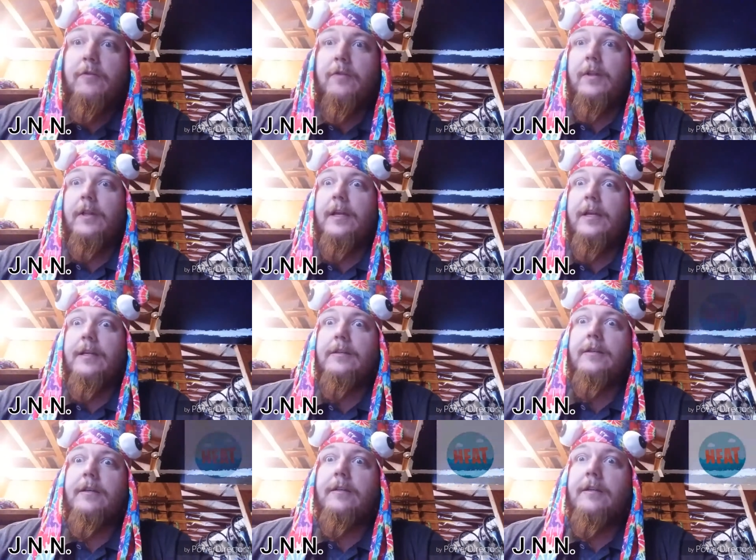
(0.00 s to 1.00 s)
for the
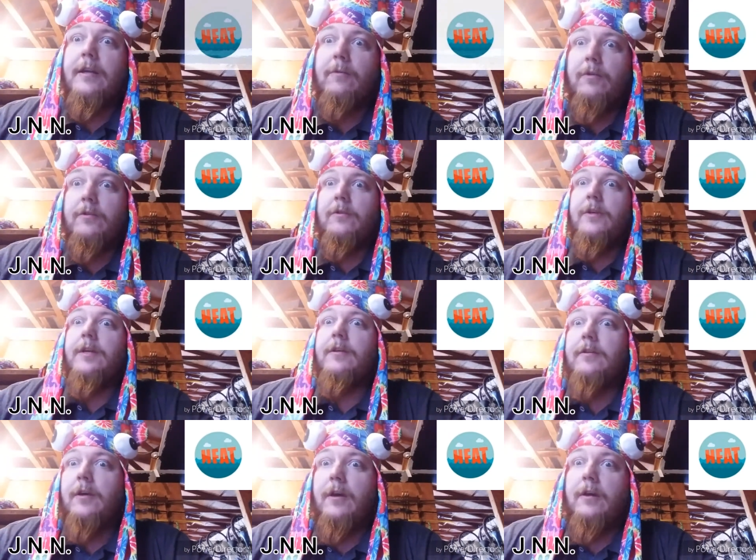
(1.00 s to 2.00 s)
ladies out there, we're going to get
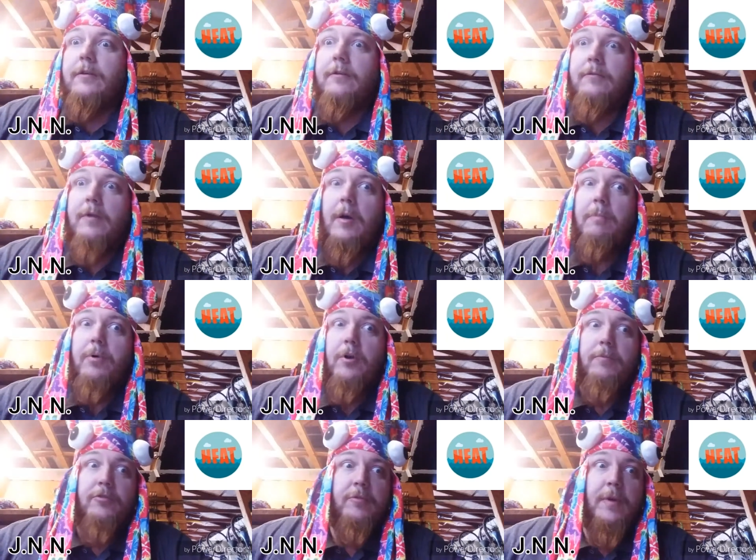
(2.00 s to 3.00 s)
a, a, a,
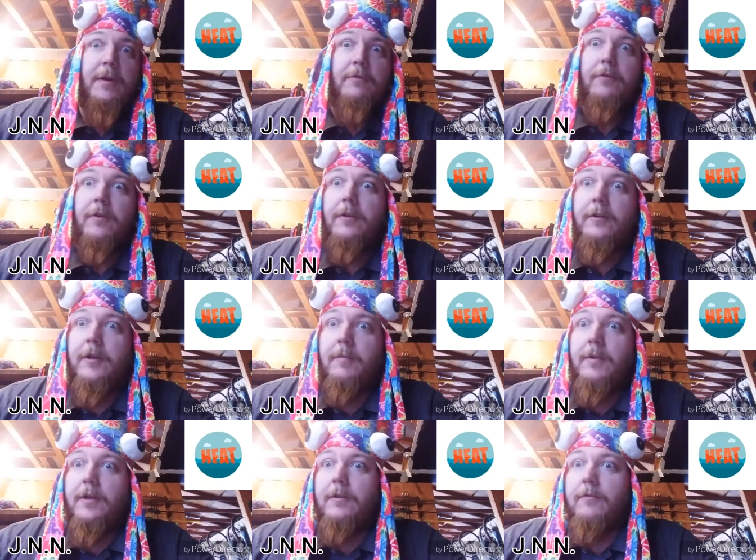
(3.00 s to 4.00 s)
boob sweat front
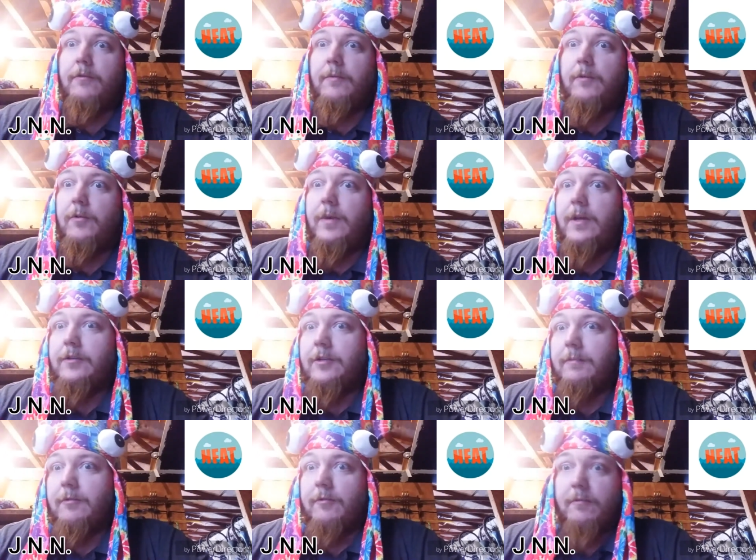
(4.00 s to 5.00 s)
coming in from the
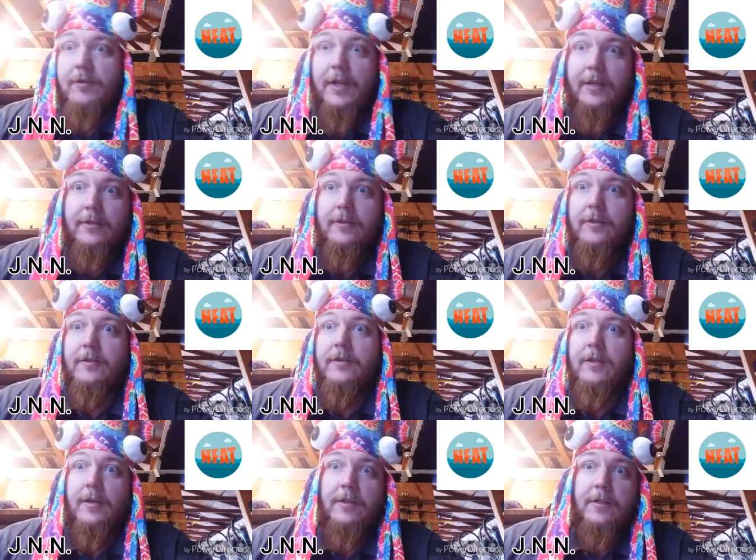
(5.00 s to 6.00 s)
west, coming from Texas, because
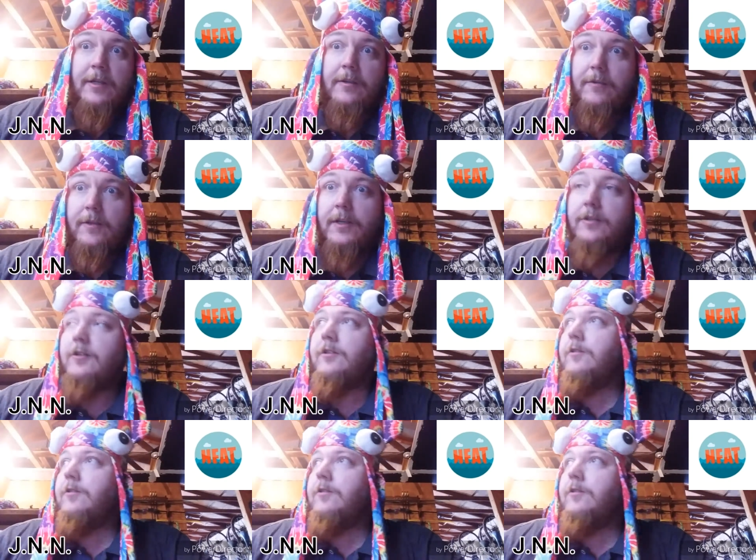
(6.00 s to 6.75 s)
it's hot as hell in Texas,